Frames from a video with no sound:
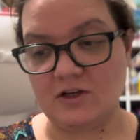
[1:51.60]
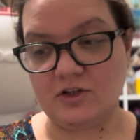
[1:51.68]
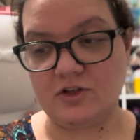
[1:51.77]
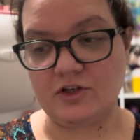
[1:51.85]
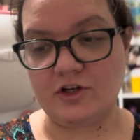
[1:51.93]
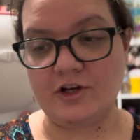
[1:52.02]

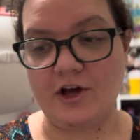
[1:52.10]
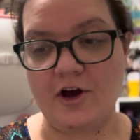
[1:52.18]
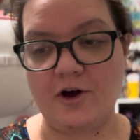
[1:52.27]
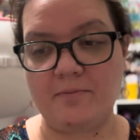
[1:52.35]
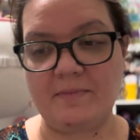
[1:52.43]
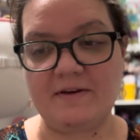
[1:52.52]
Good
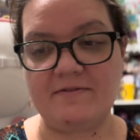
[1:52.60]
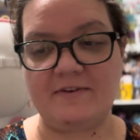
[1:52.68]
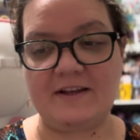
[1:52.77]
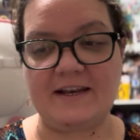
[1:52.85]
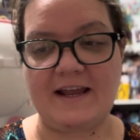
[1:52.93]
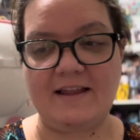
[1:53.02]
Hope
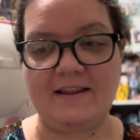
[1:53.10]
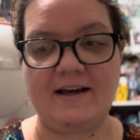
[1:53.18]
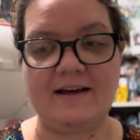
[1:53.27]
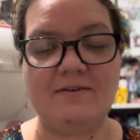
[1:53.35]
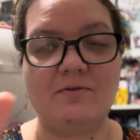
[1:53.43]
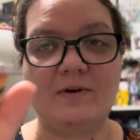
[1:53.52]

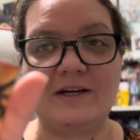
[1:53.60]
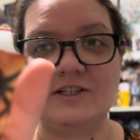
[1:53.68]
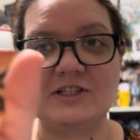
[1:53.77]
Vanilla, which